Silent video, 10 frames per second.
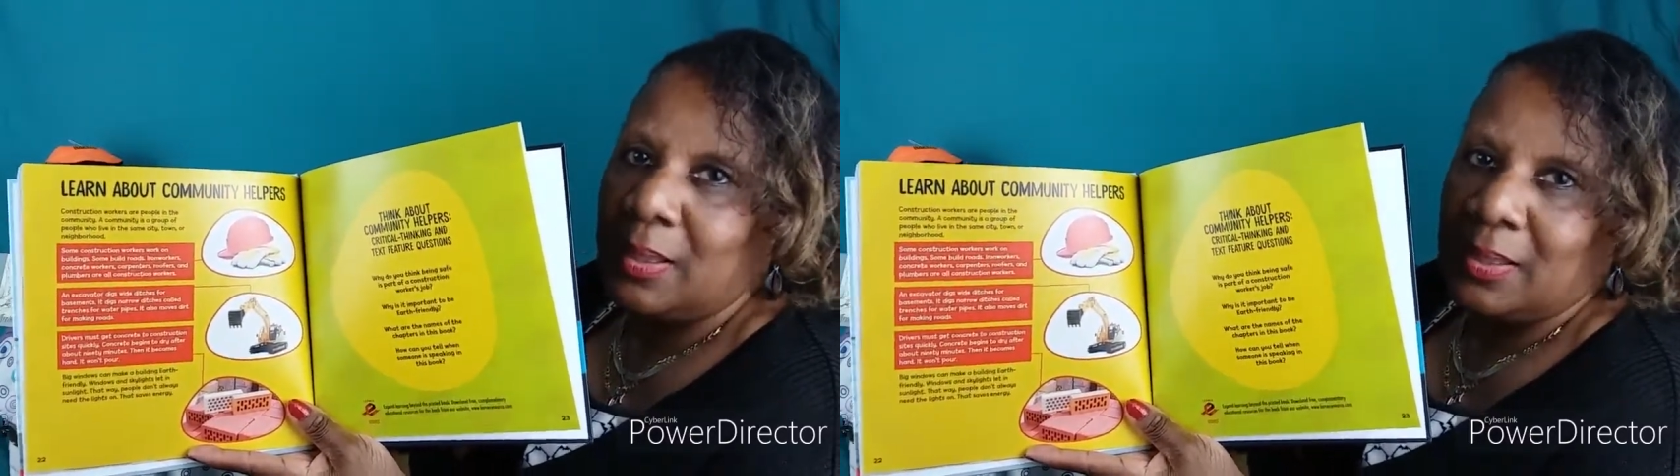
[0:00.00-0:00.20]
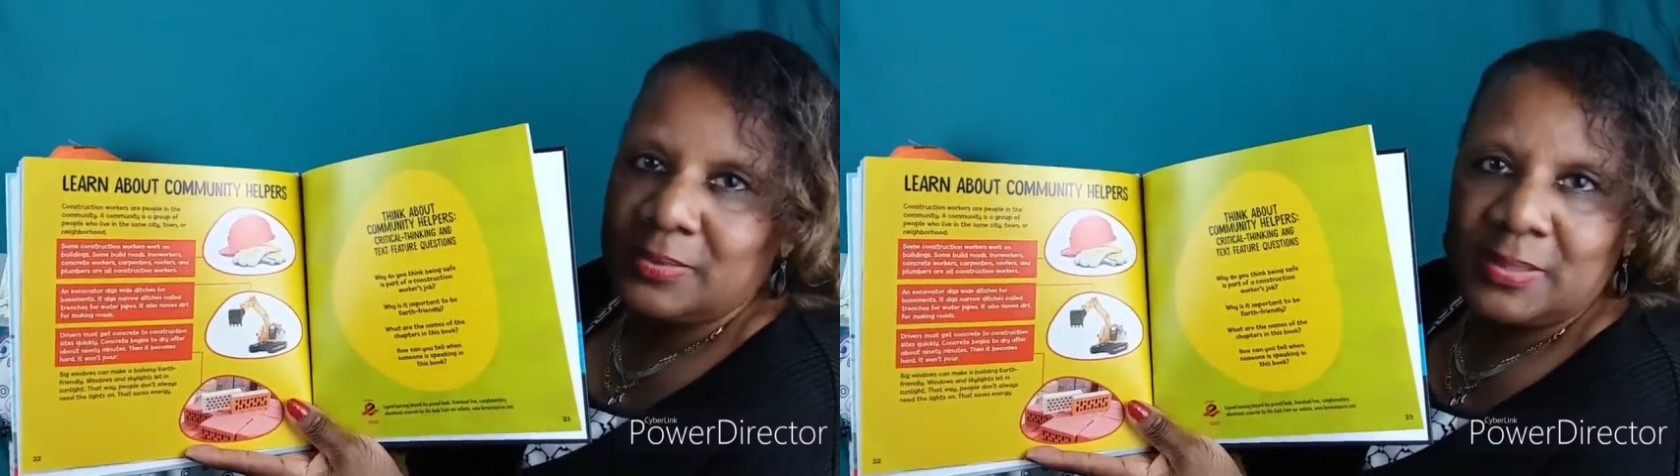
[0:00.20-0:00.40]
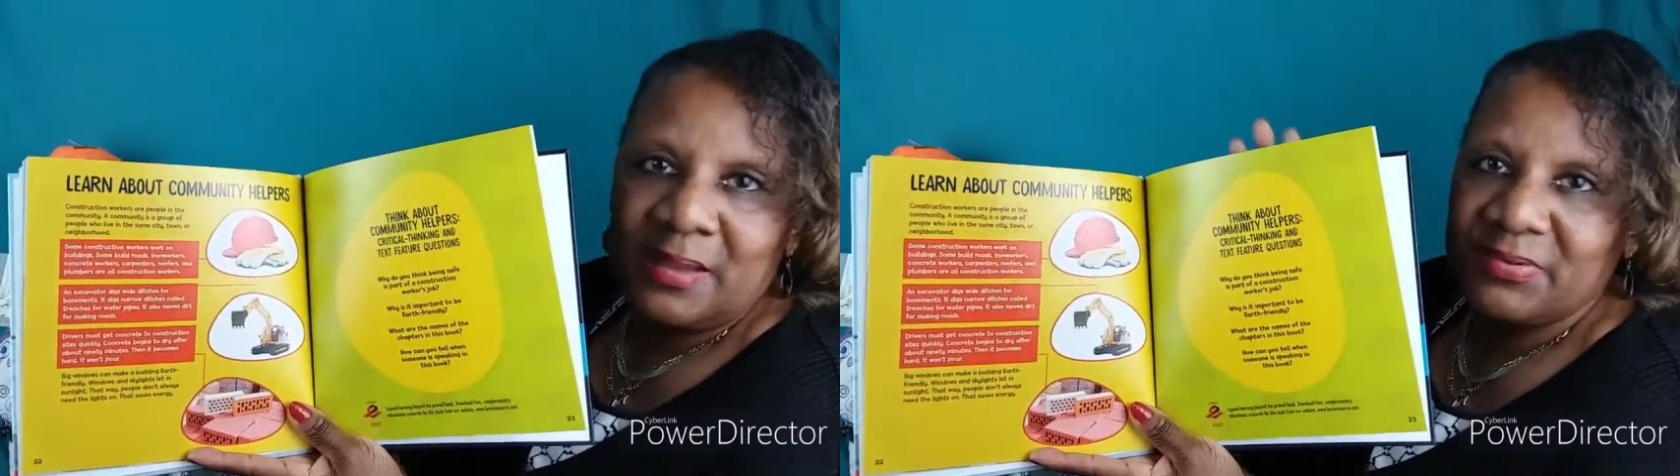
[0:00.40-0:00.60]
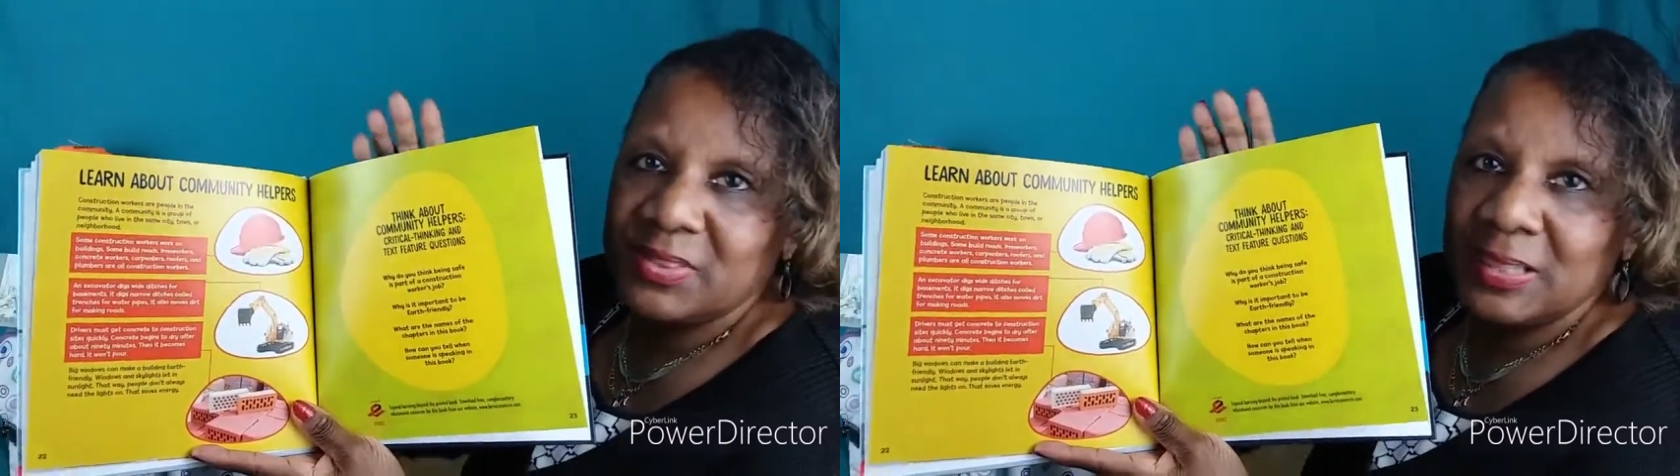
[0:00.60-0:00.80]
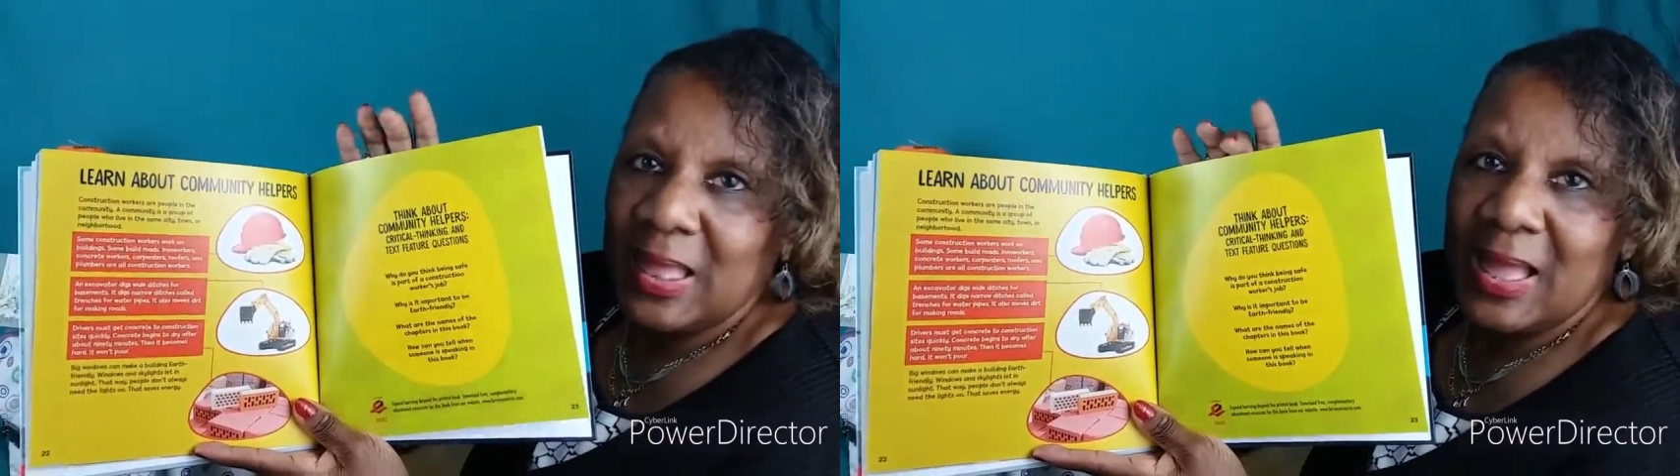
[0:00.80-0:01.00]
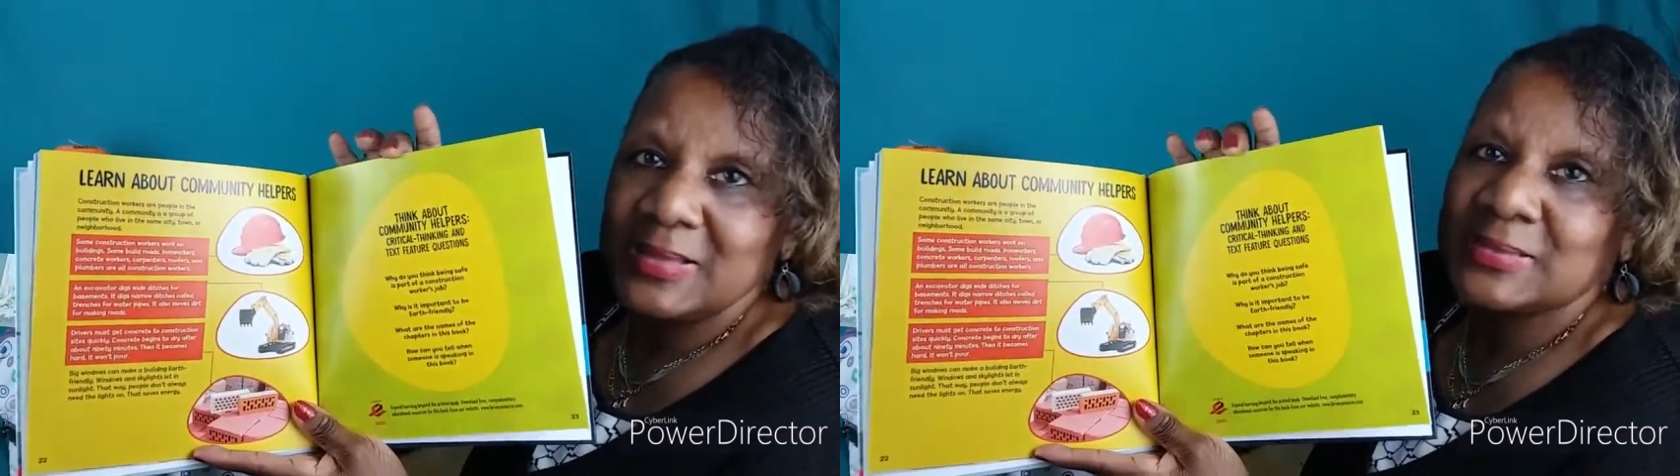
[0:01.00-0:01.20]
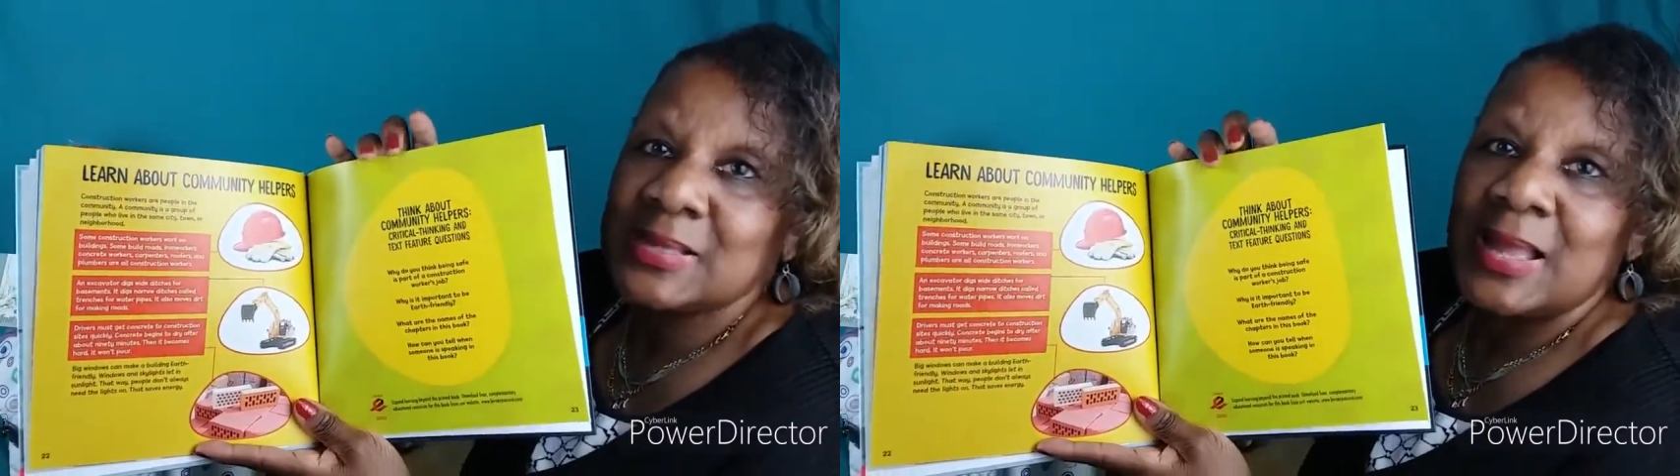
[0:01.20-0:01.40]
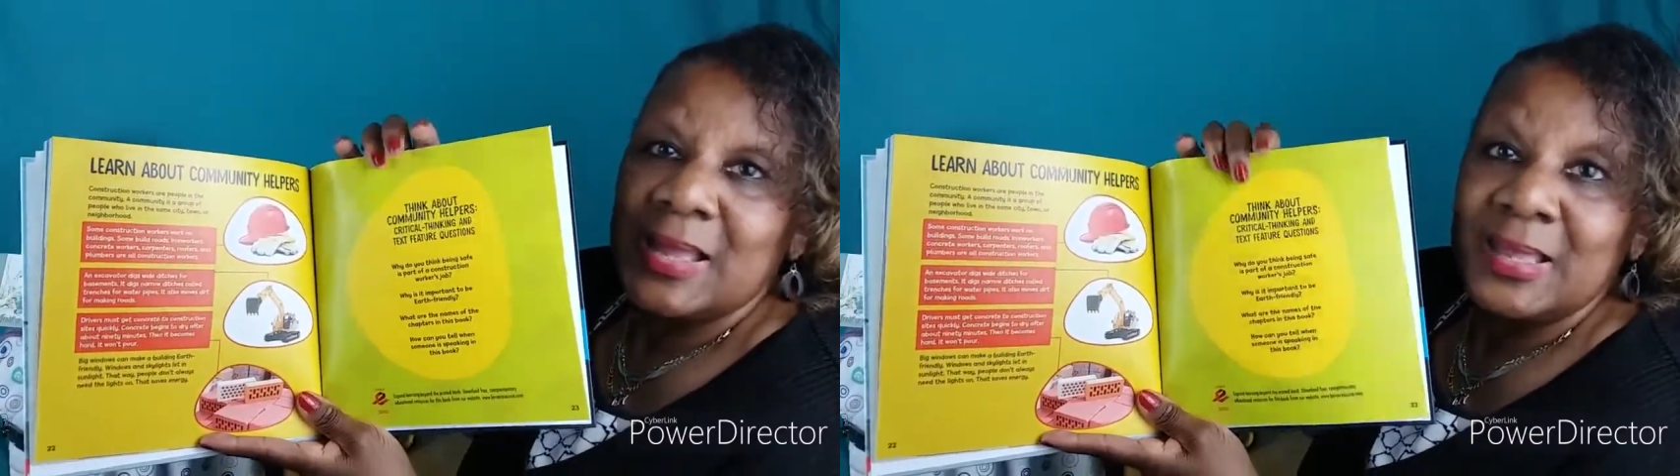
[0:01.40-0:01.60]
Nevertheless,
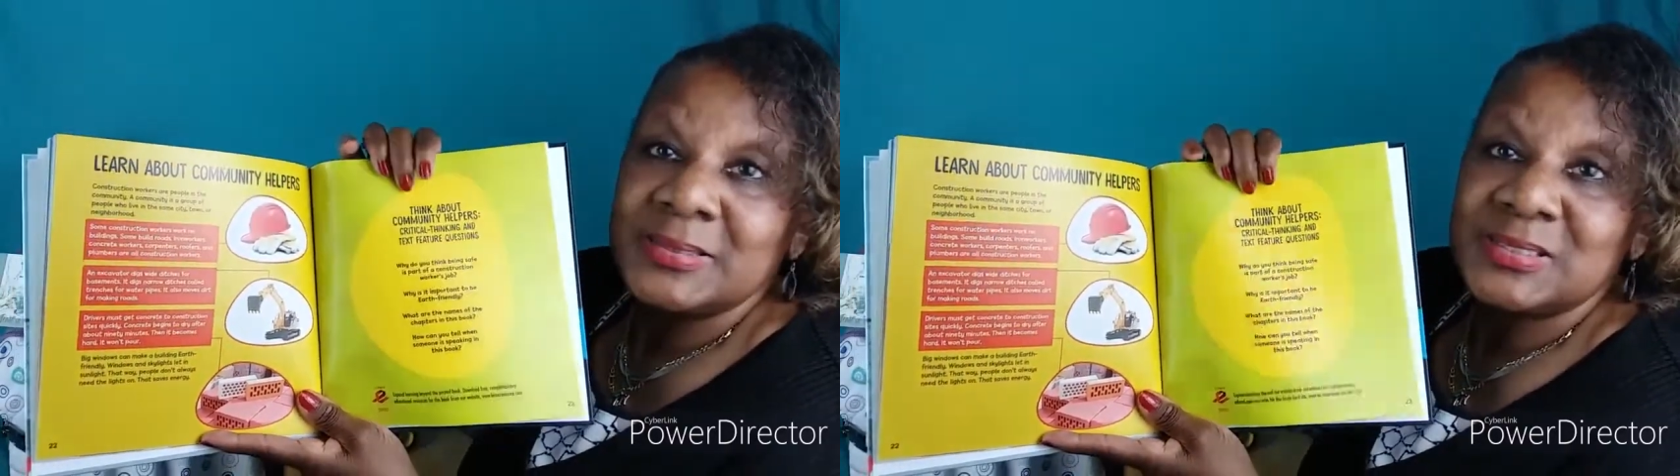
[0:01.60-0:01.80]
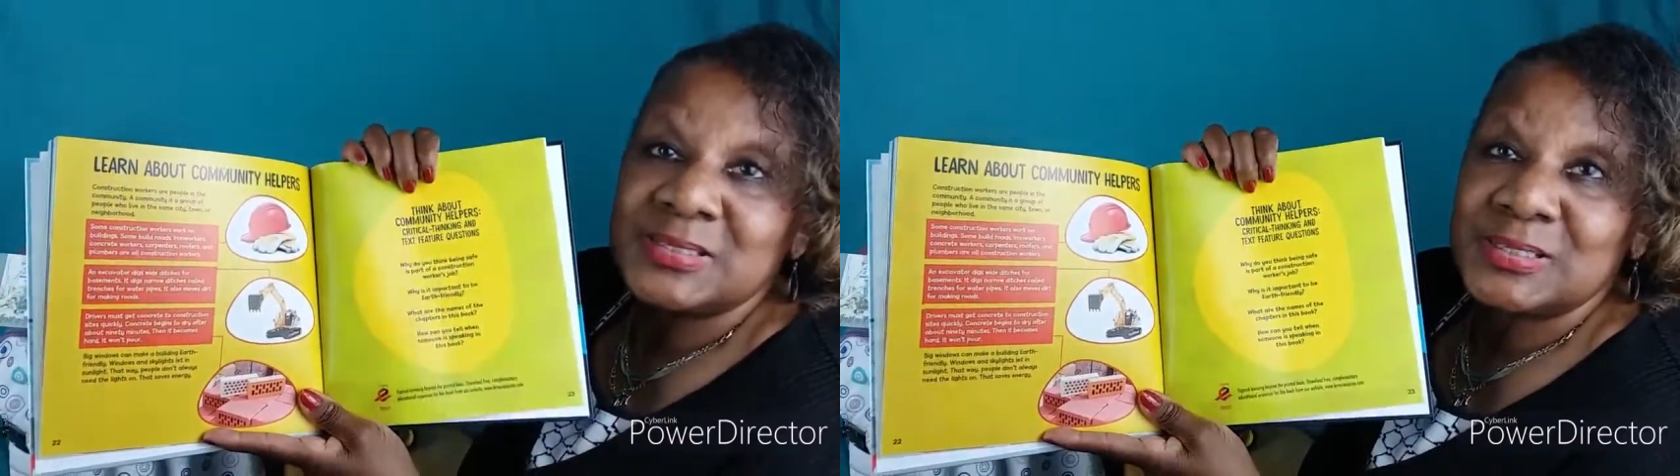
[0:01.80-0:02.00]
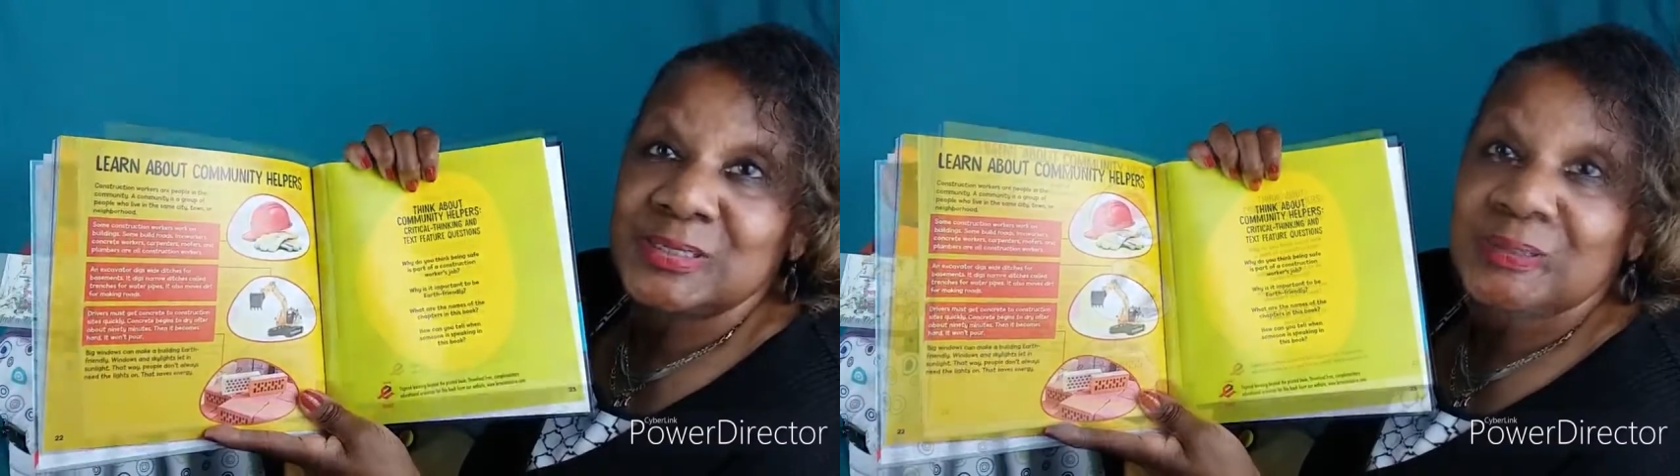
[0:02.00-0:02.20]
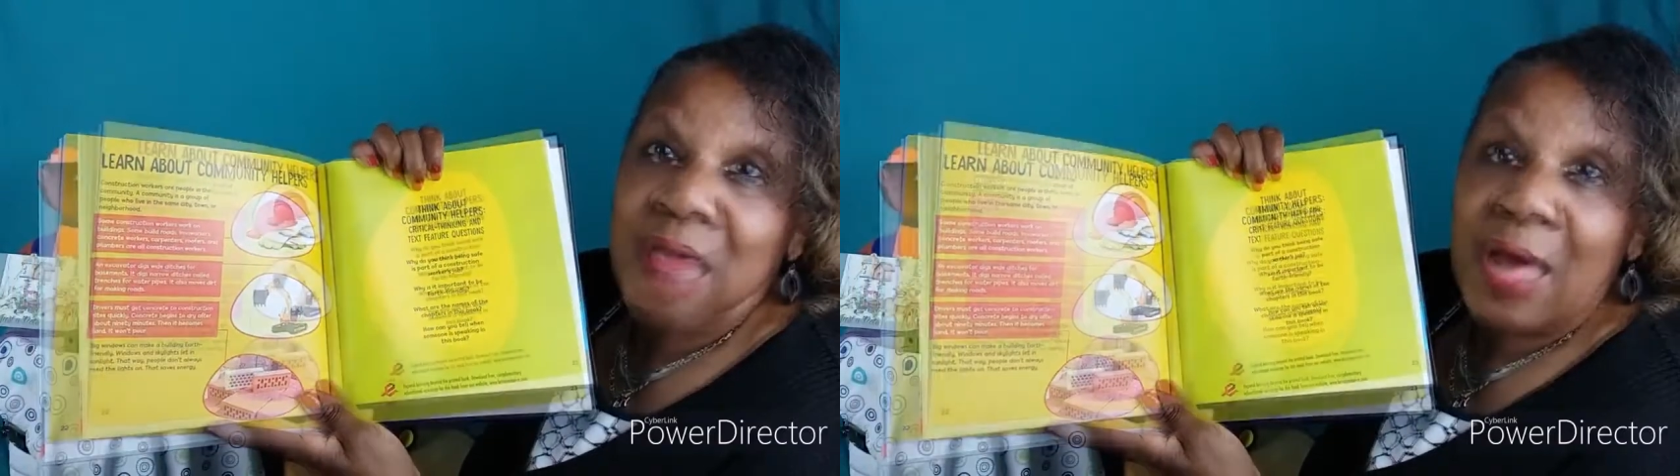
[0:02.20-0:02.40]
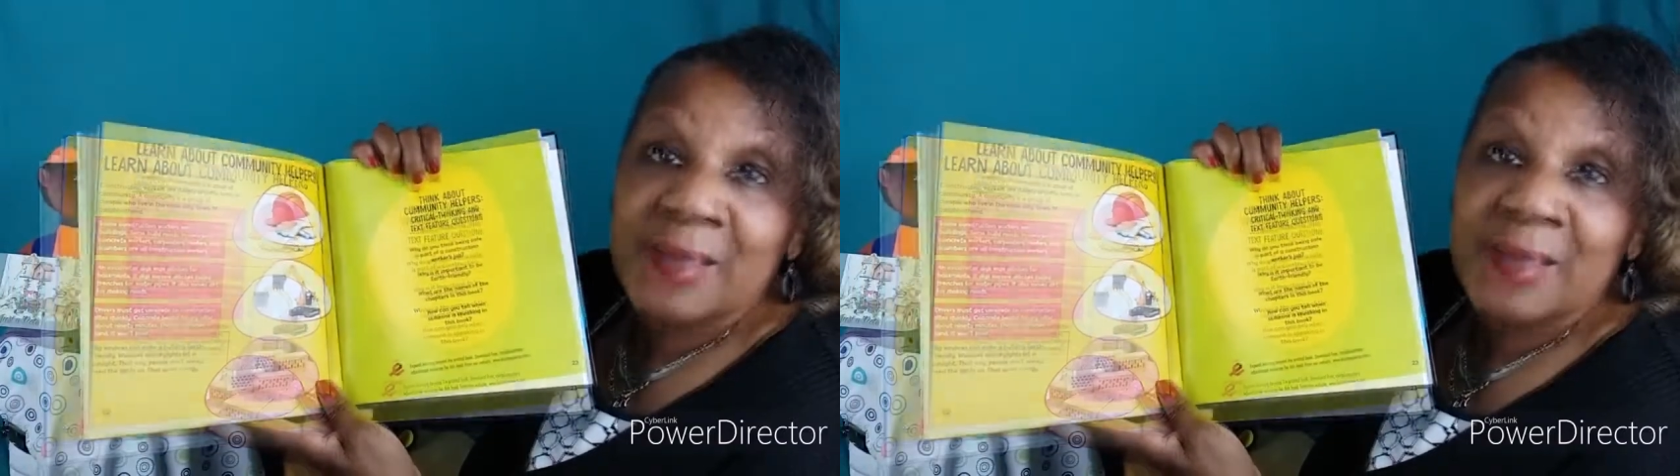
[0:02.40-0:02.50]
it still